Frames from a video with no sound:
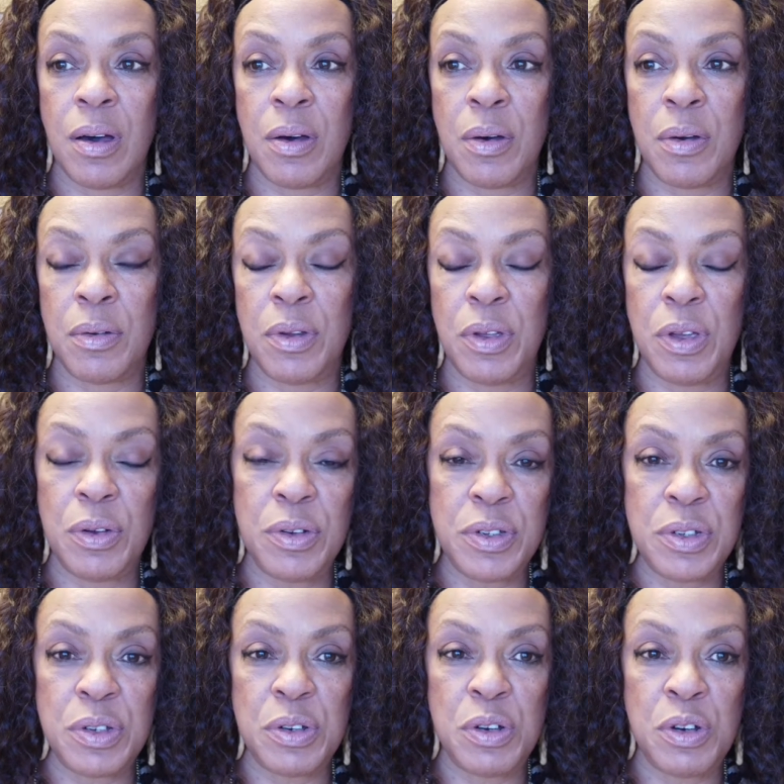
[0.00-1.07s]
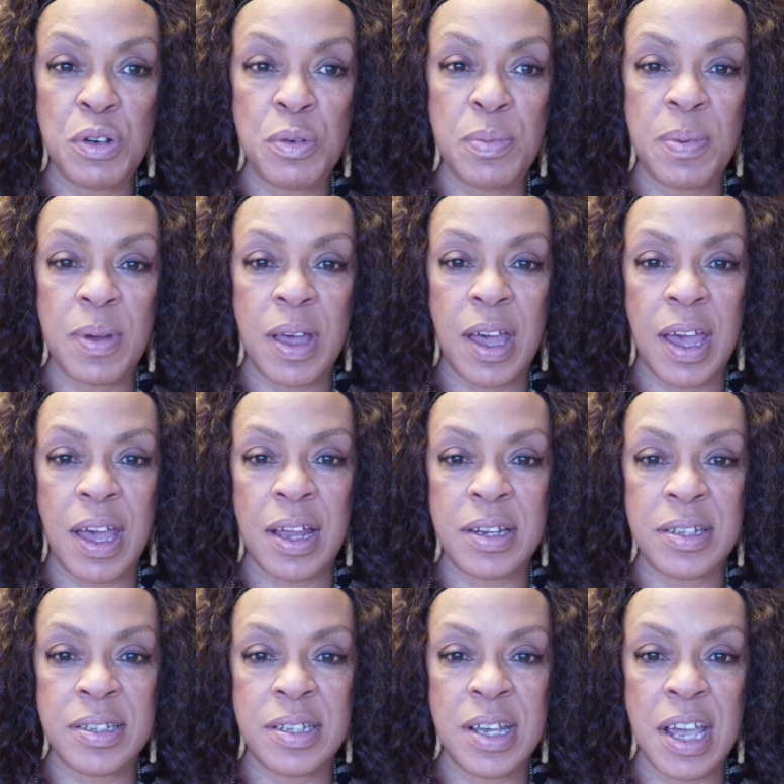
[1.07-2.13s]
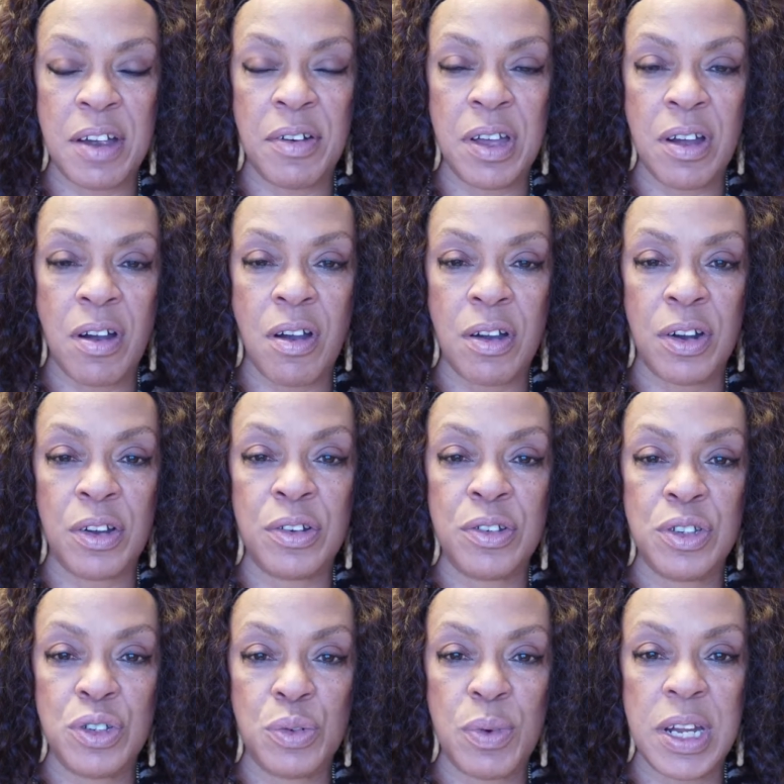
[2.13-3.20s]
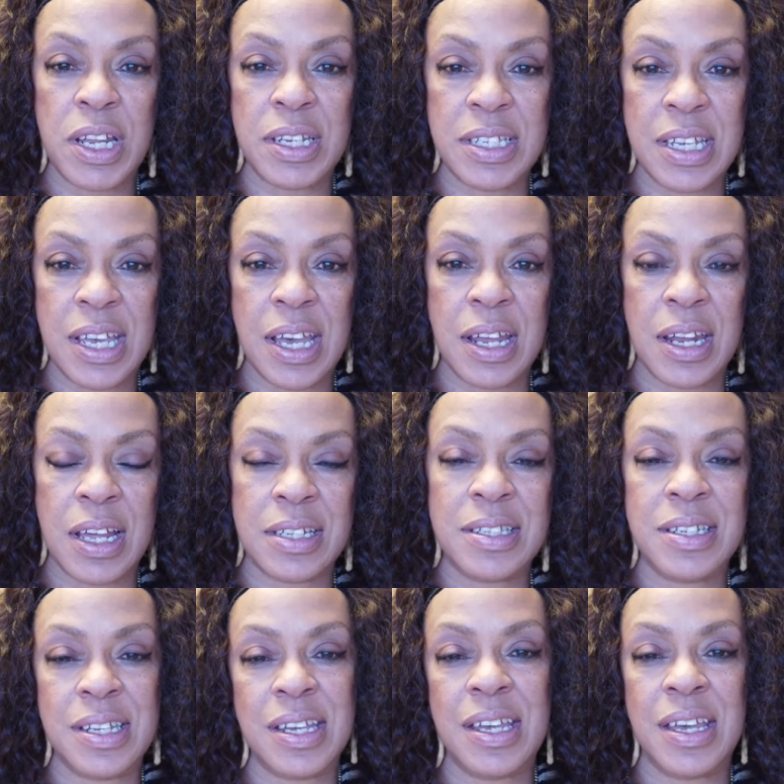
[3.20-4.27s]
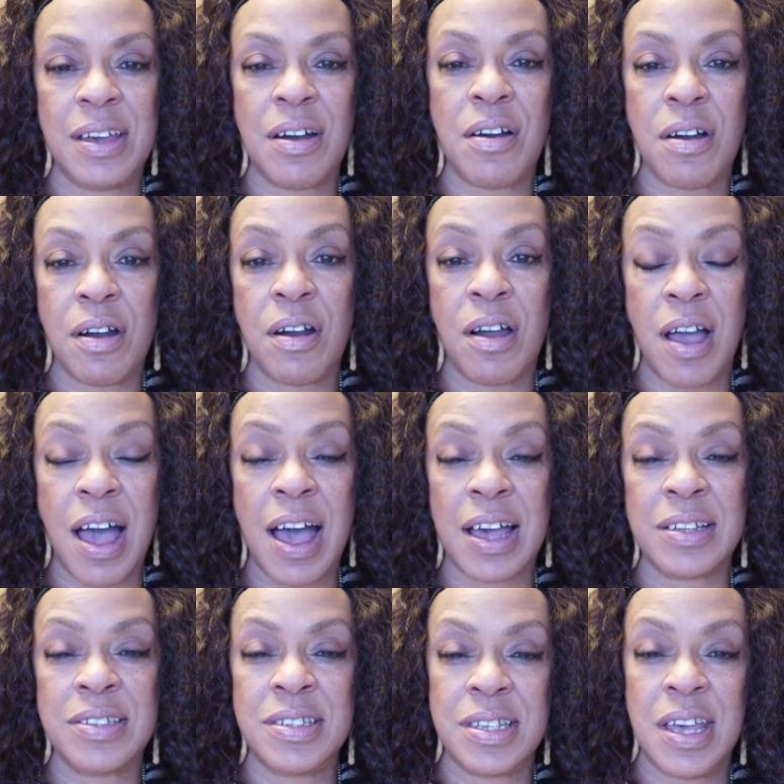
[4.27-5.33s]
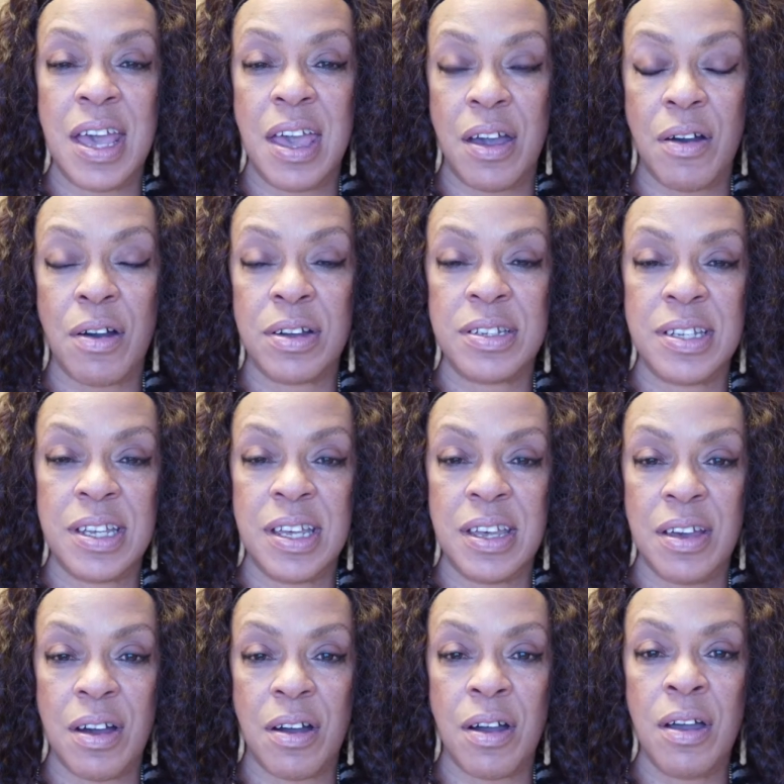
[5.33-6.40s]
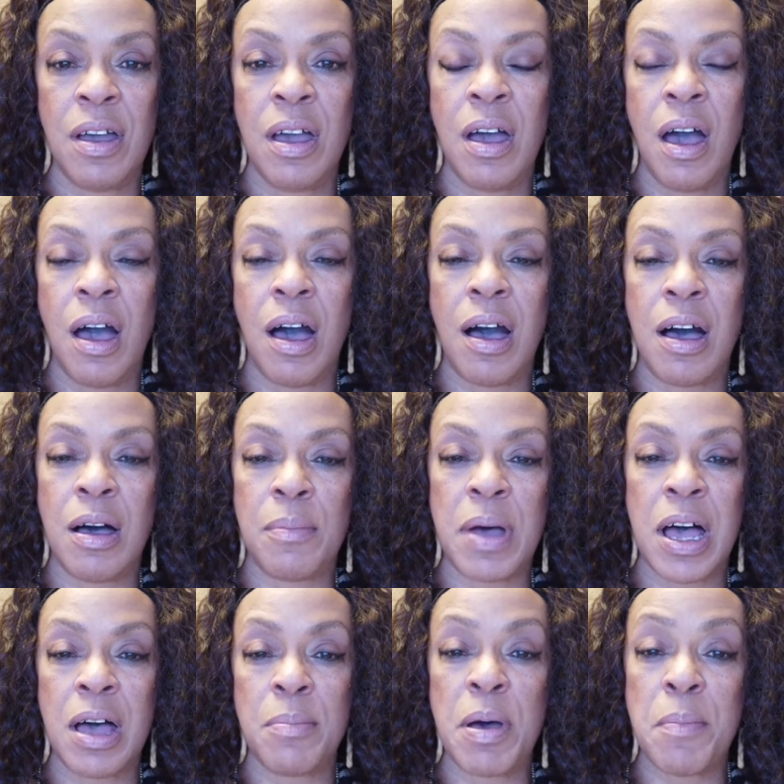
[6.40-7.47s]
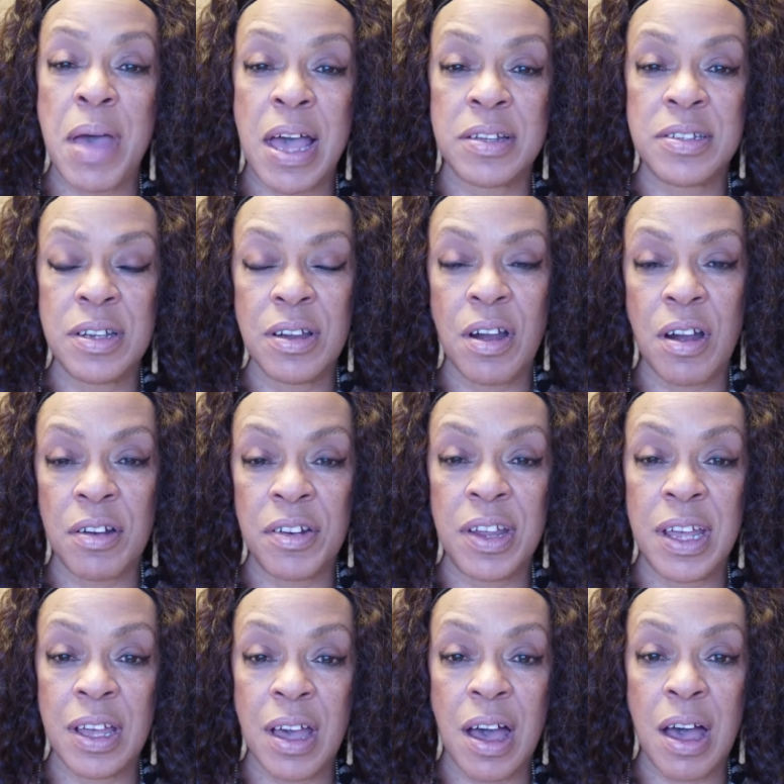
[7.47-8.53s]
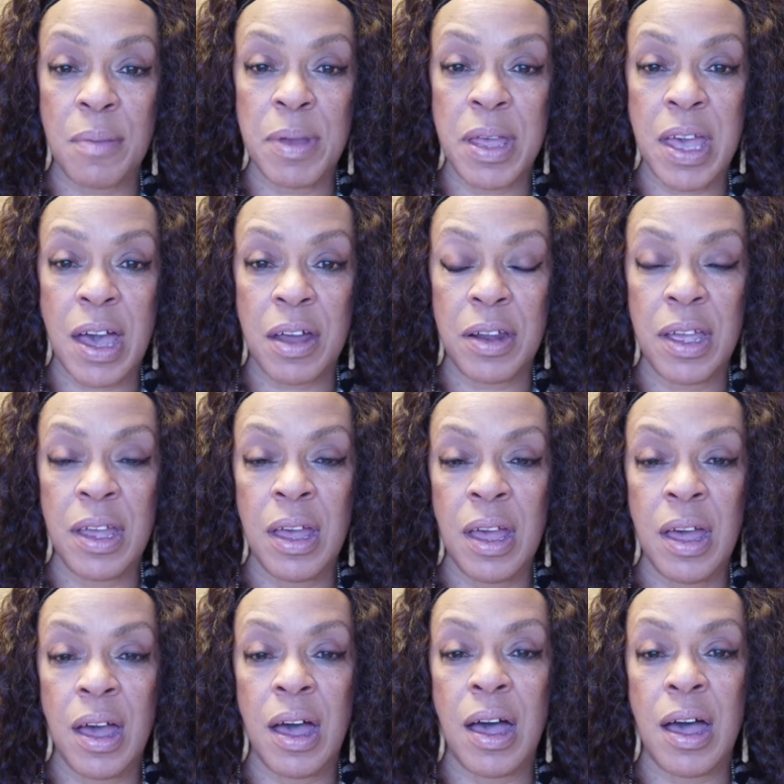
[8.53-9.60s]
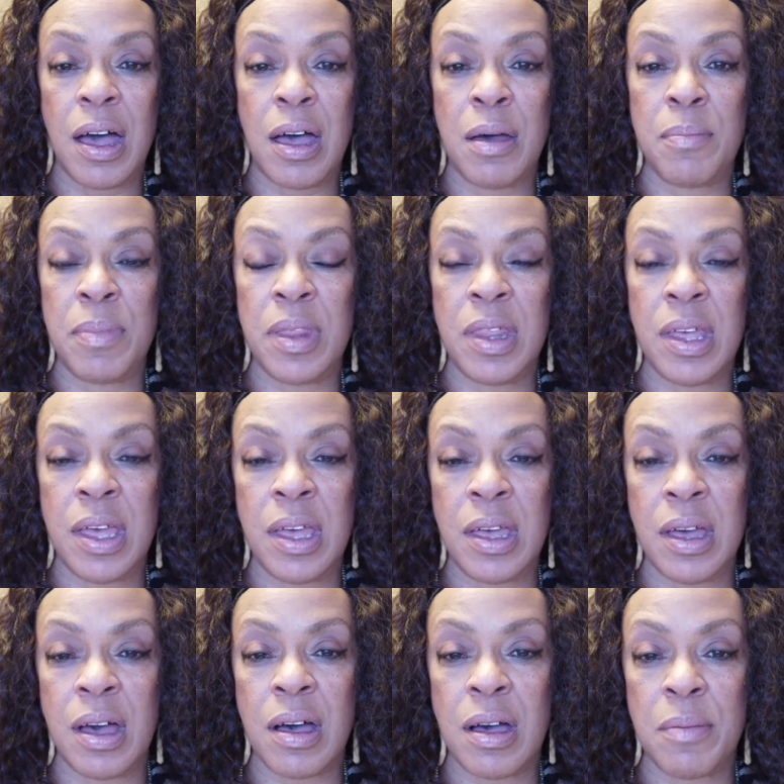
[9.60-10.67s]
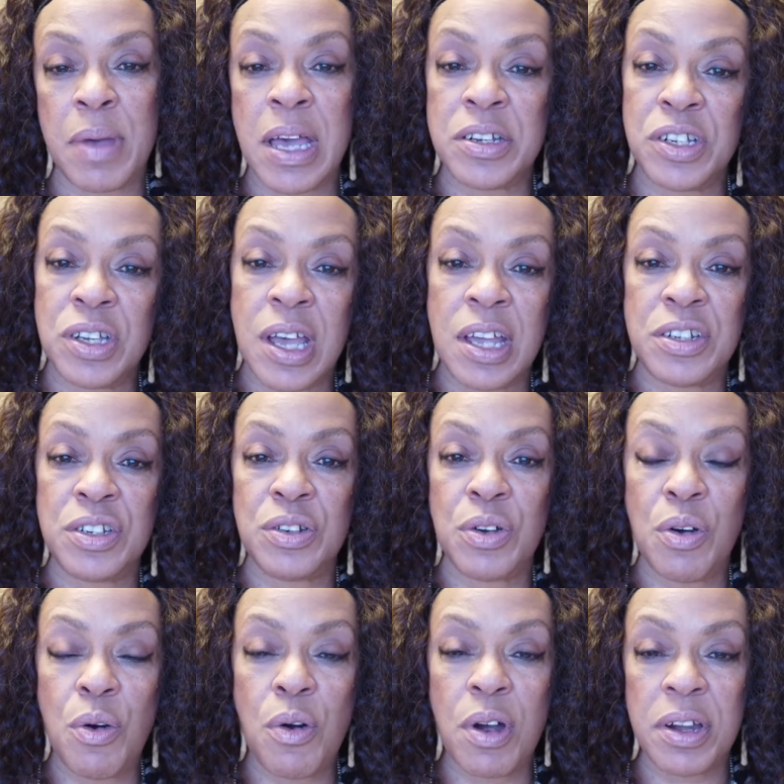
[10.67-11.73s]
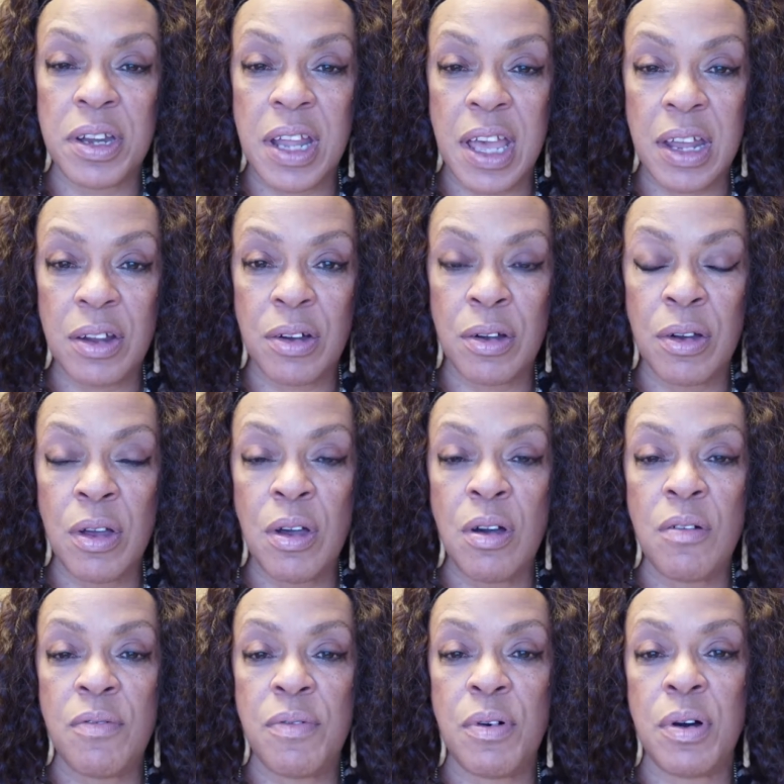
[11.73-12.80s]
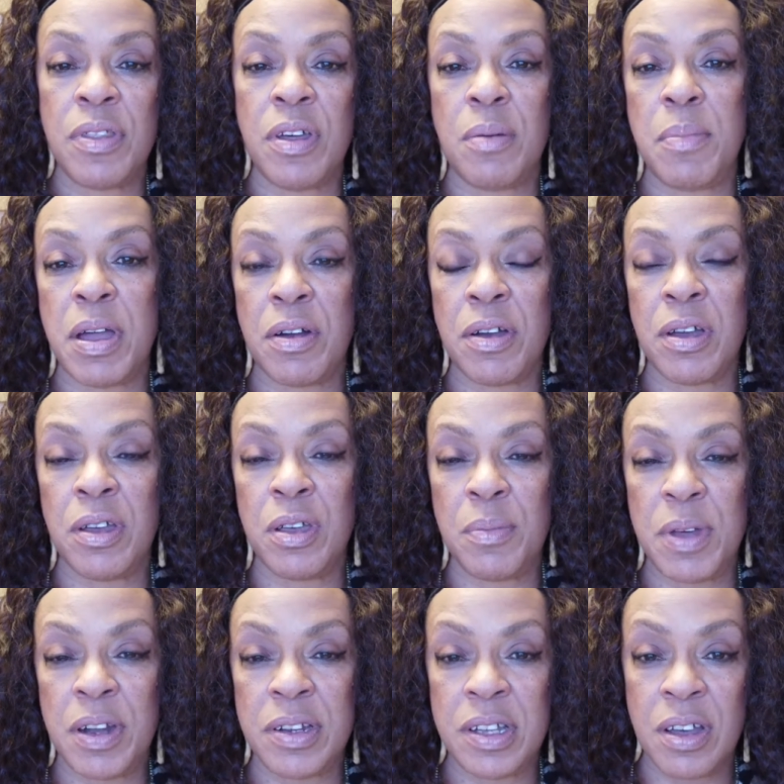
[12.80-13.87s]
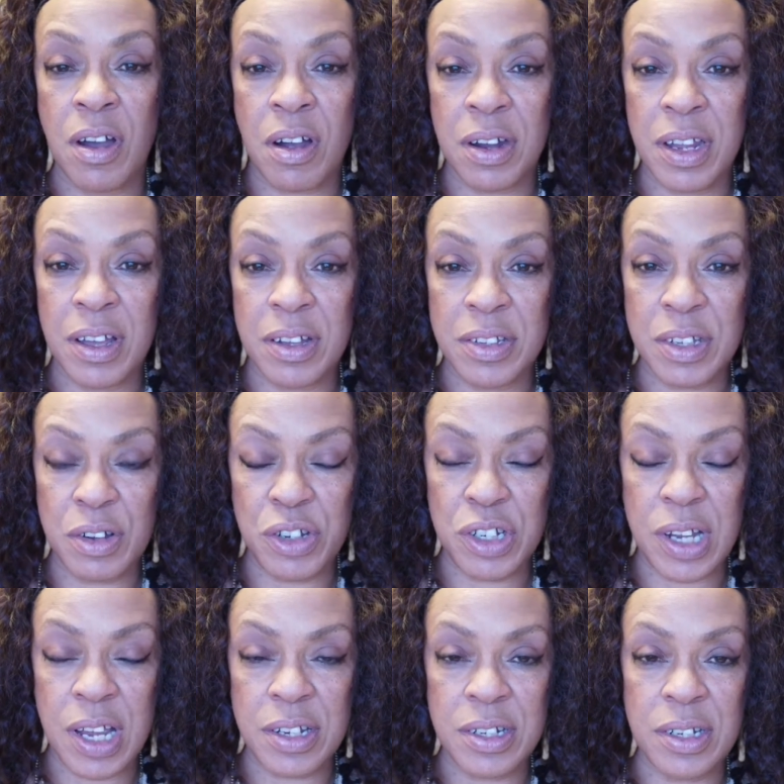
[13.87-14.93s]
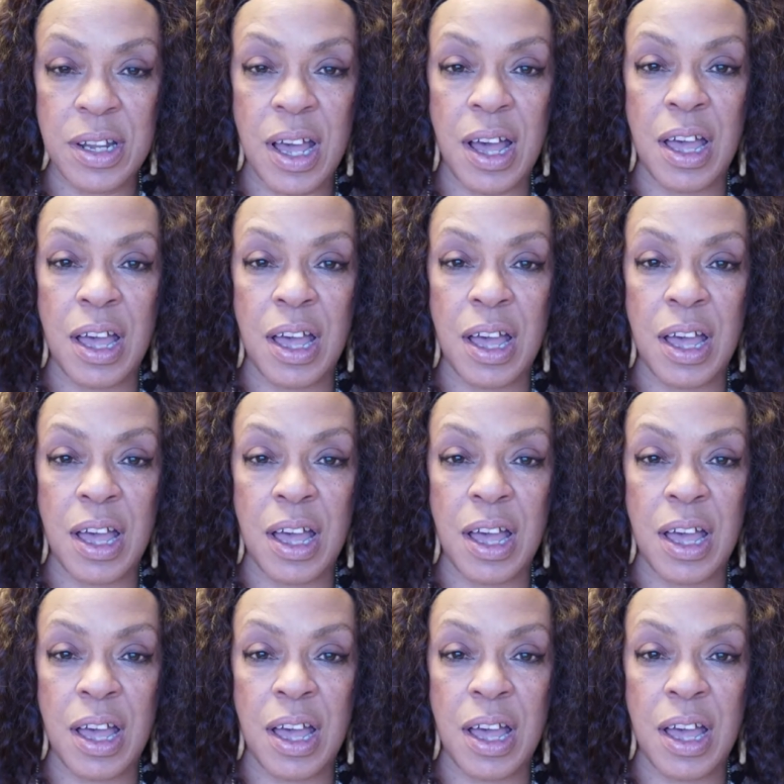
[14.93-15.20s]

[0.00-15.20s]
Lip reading: YouTube at Terry Carter 2010. That's TerriCarter. I'm a master gardener in Cobb County. I'm the educational coordinator for the American Community Gardening Association.